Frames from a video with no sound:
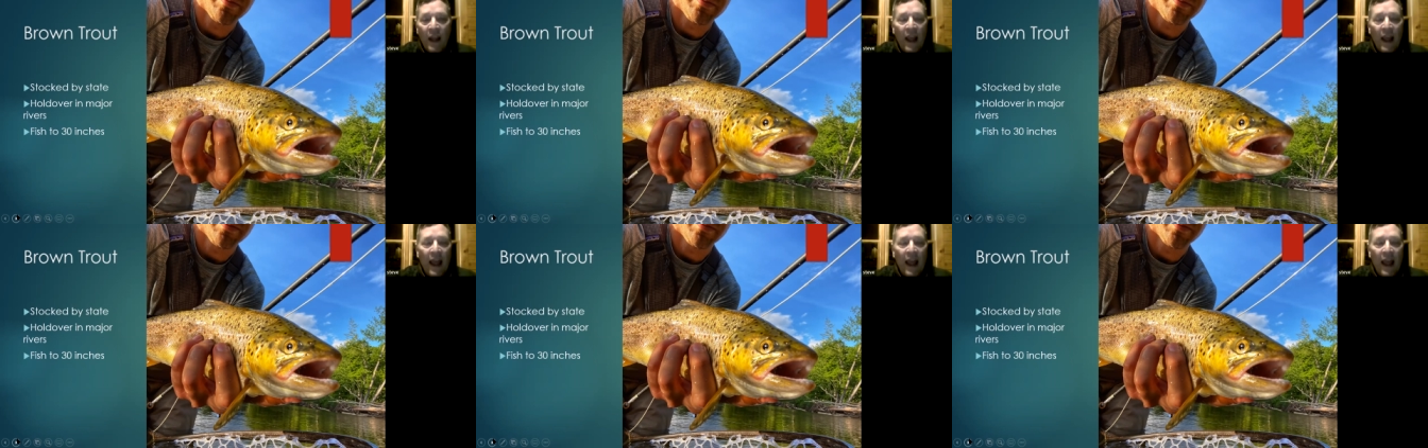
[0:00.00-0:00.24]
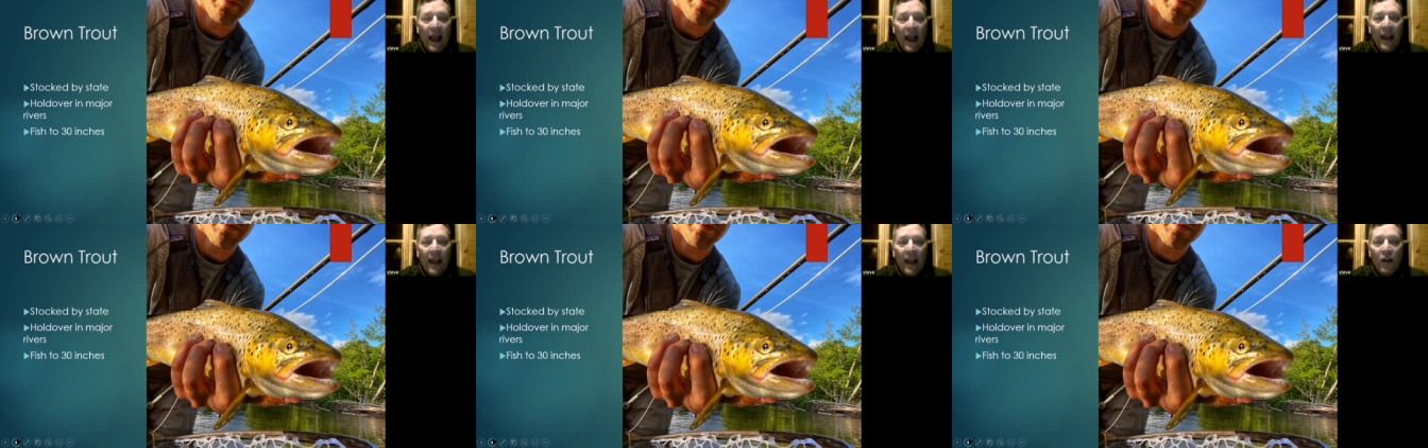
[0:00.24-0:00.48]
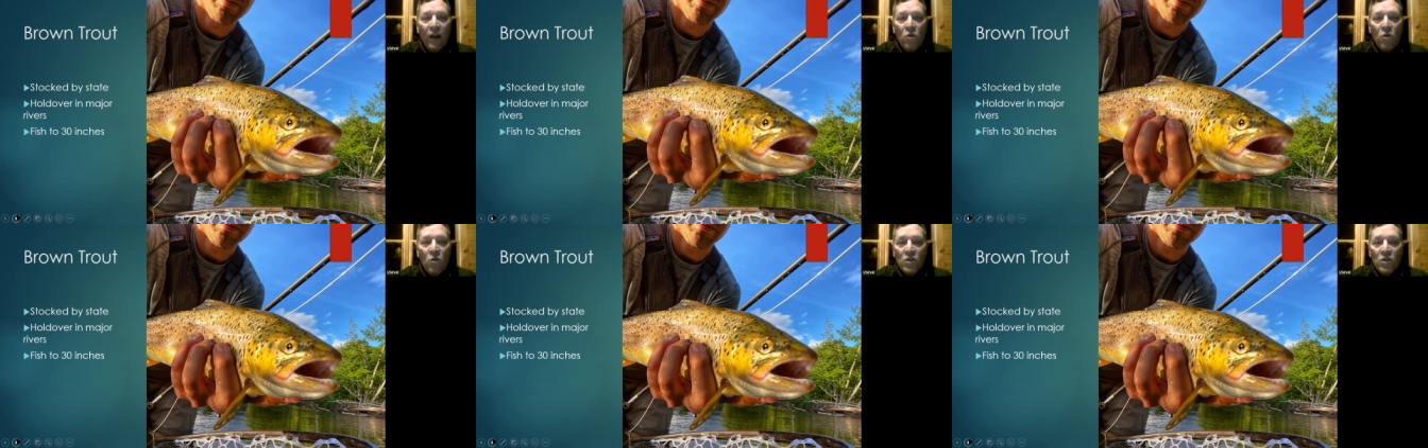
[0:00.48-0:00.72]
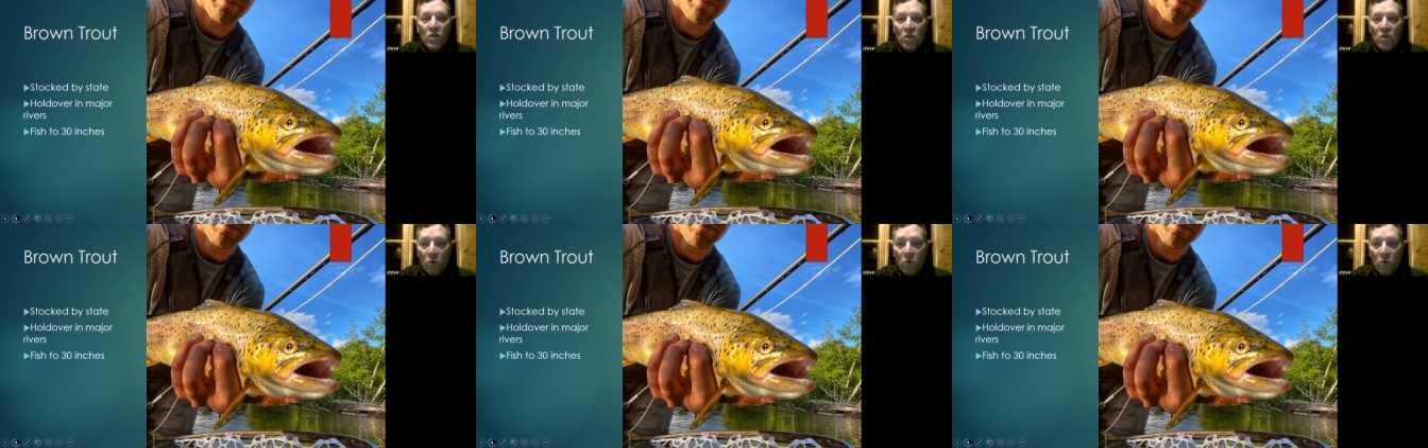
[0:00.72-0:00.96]
And of
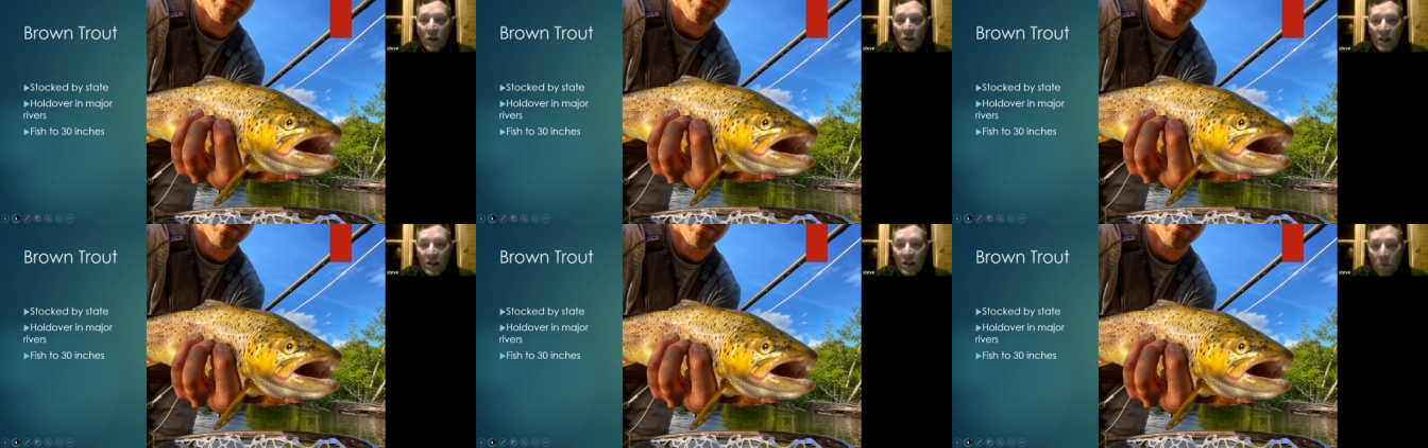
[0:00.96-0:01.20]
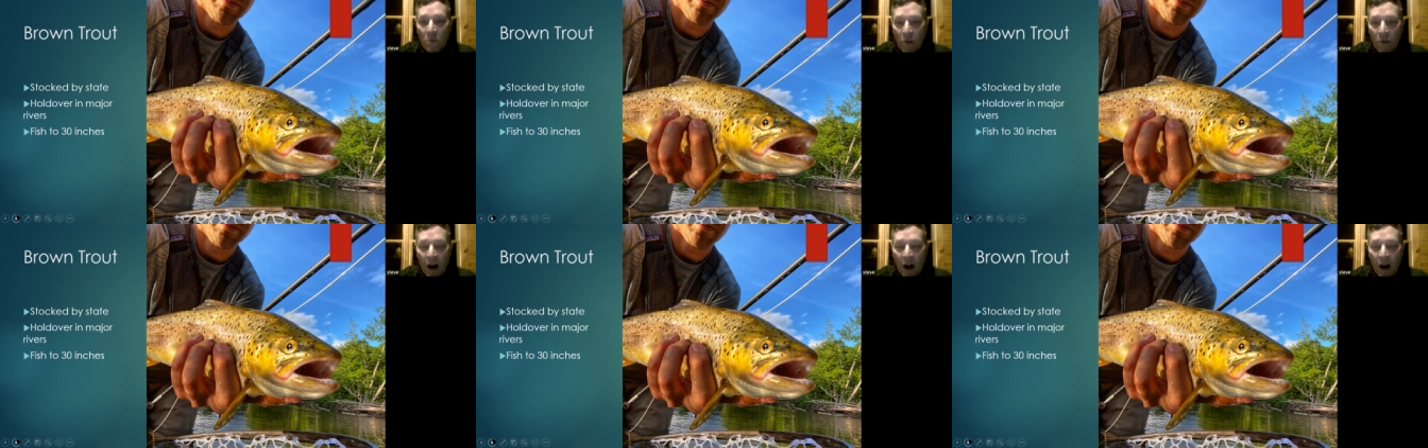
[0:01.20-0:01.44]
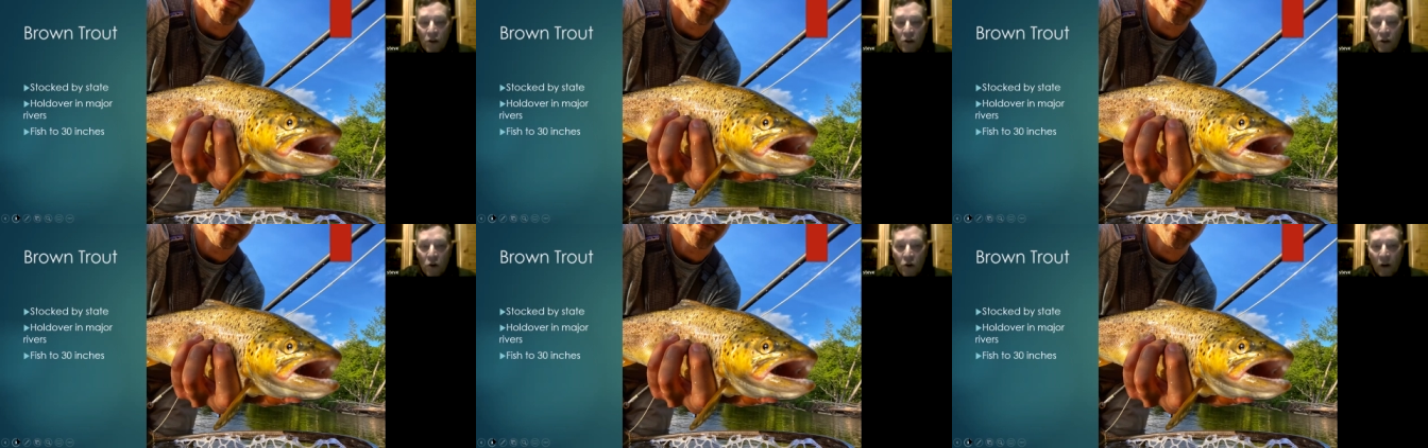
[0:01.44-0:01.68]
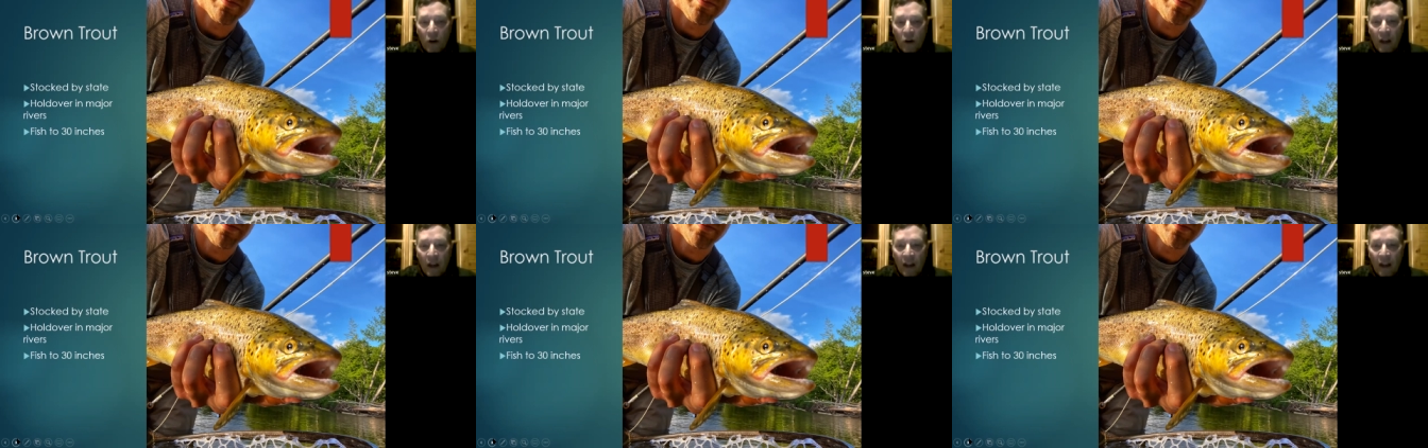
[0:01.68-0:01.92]
course, the reason brown
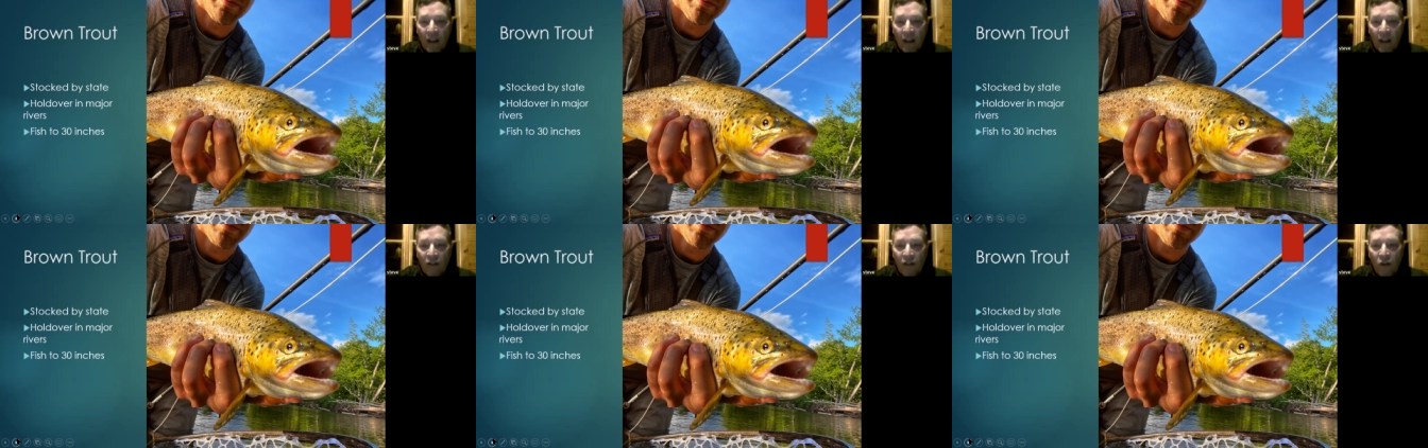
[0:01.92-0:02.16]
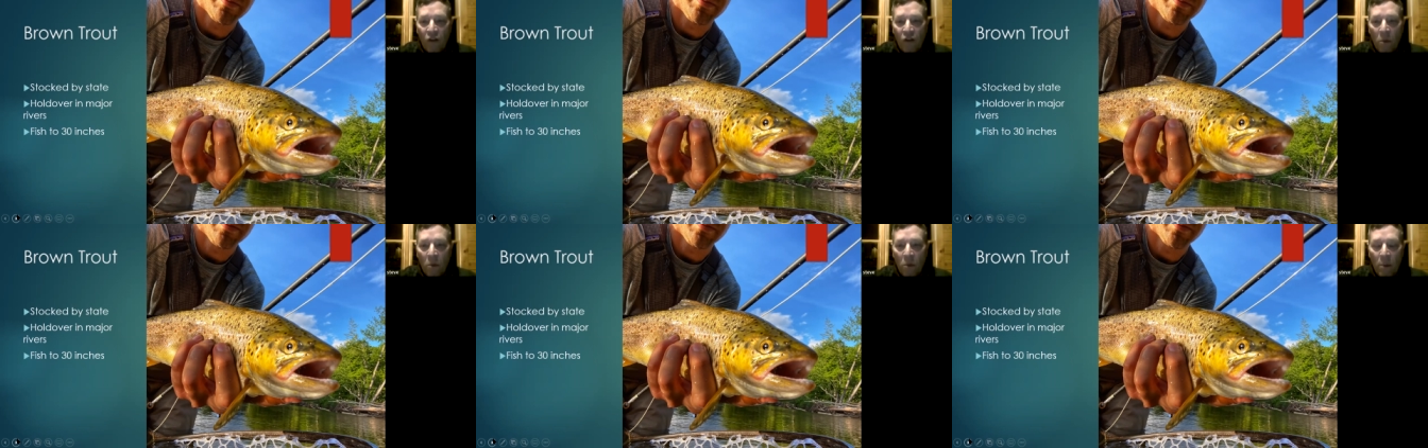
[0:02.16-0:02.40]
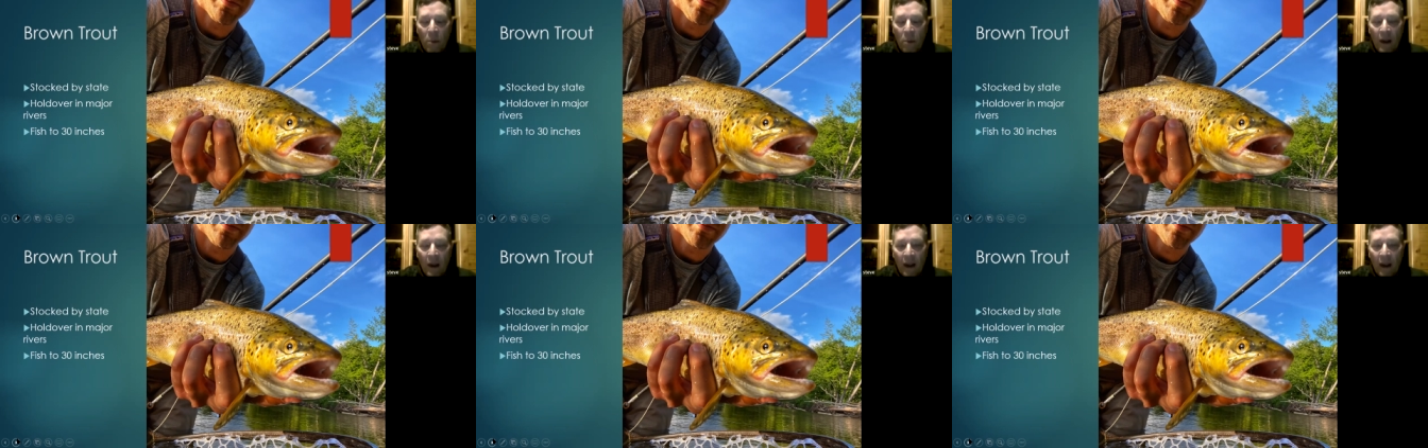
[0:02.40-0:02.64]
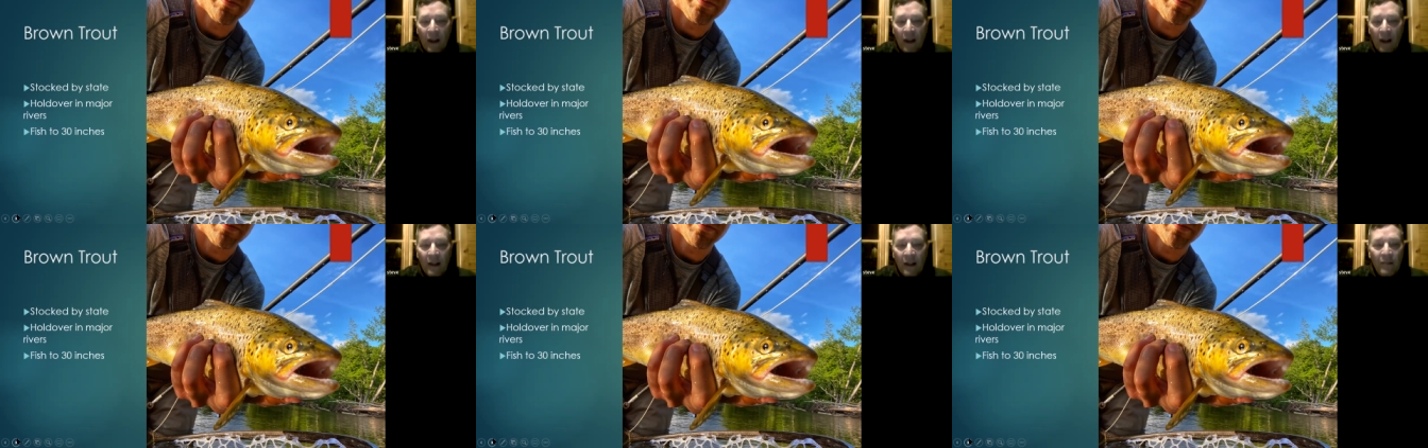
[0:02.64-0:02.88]
trout can get so
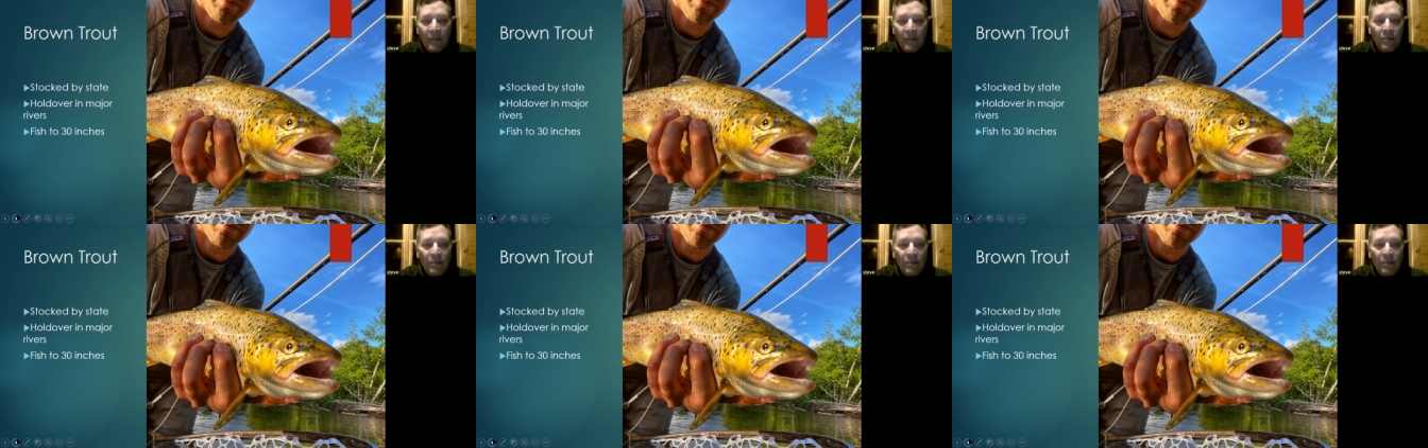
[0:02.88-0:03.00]
big